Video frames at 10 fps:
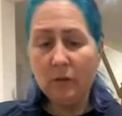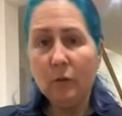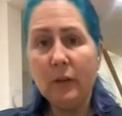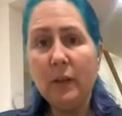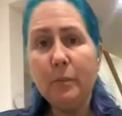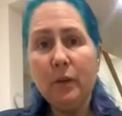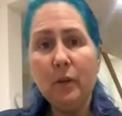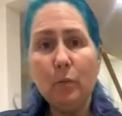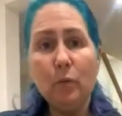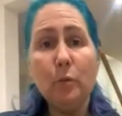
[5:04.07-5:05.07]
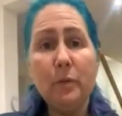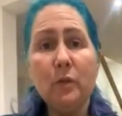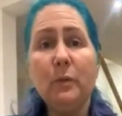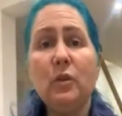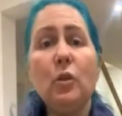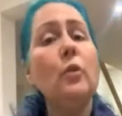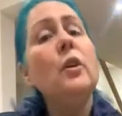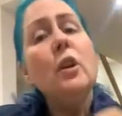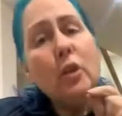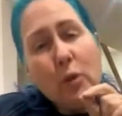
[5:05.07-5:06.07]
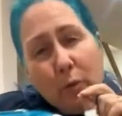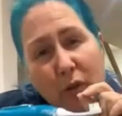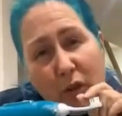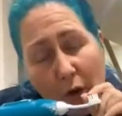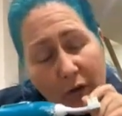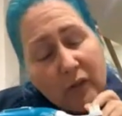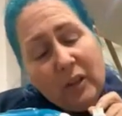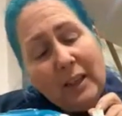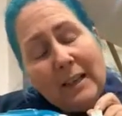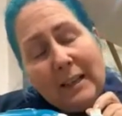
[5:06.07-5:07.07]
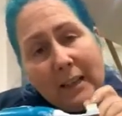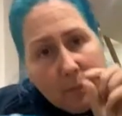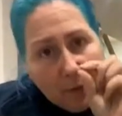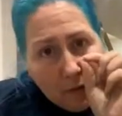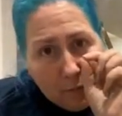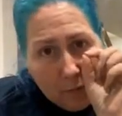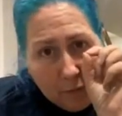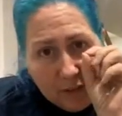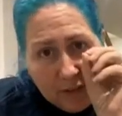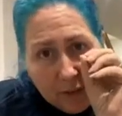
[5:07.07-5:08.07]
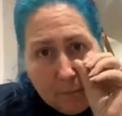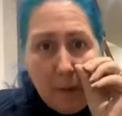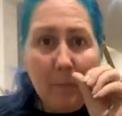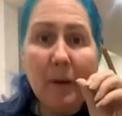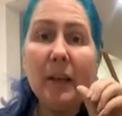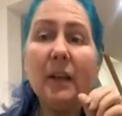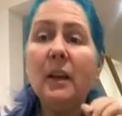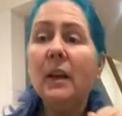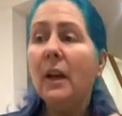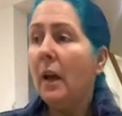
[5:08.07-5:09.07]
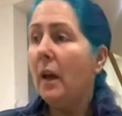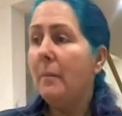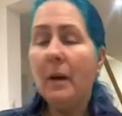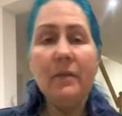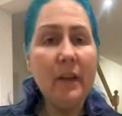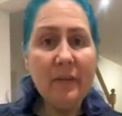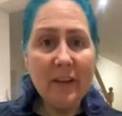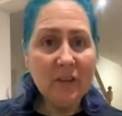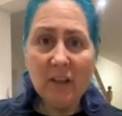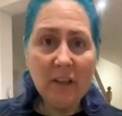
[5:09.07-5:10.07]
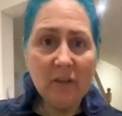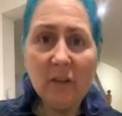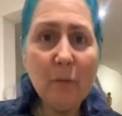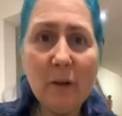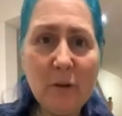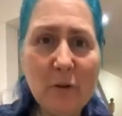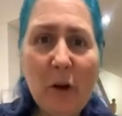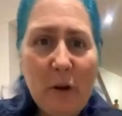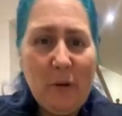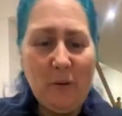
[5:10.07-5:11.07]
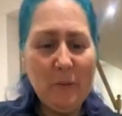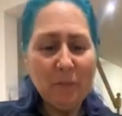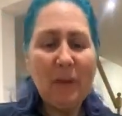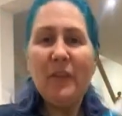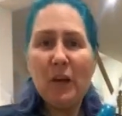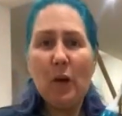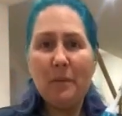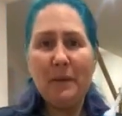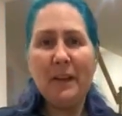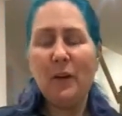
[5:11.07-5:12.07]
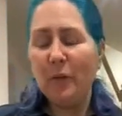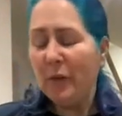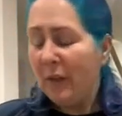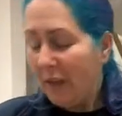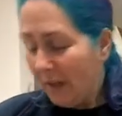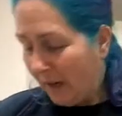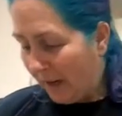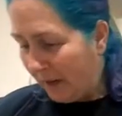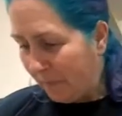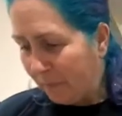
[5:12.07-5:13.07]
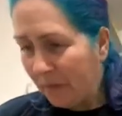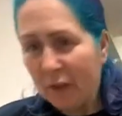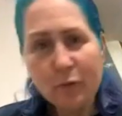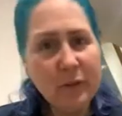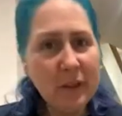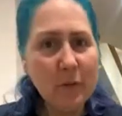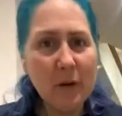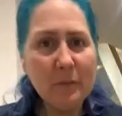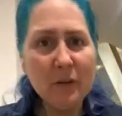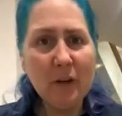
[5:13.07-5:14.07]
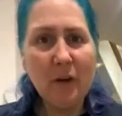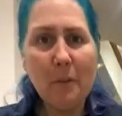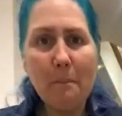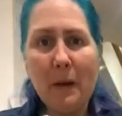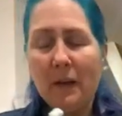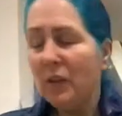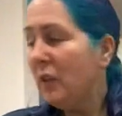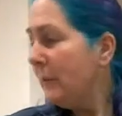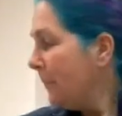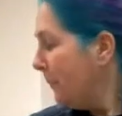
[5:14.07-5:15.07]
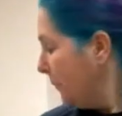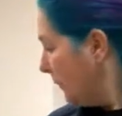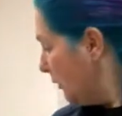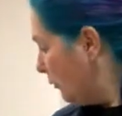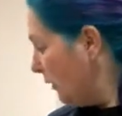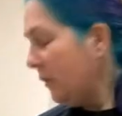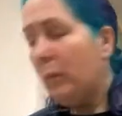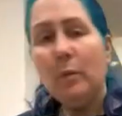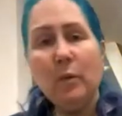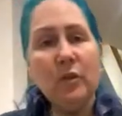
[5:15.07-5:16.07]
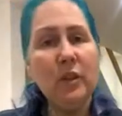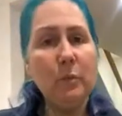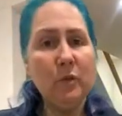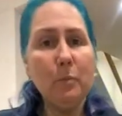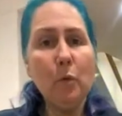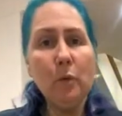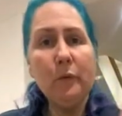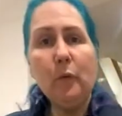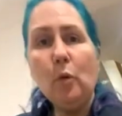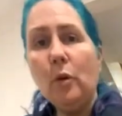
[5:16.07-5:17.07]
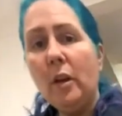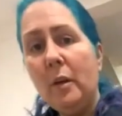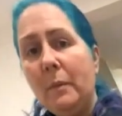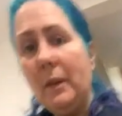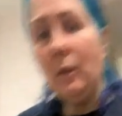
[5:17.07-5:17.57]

on here, put it in the water with it switched on, you'll start seeing a little bit of fizzing and bubbling, and that's it. That's the only way you know. And the light being on, it's really quite bizarre. But the reason why I wanted it was more for little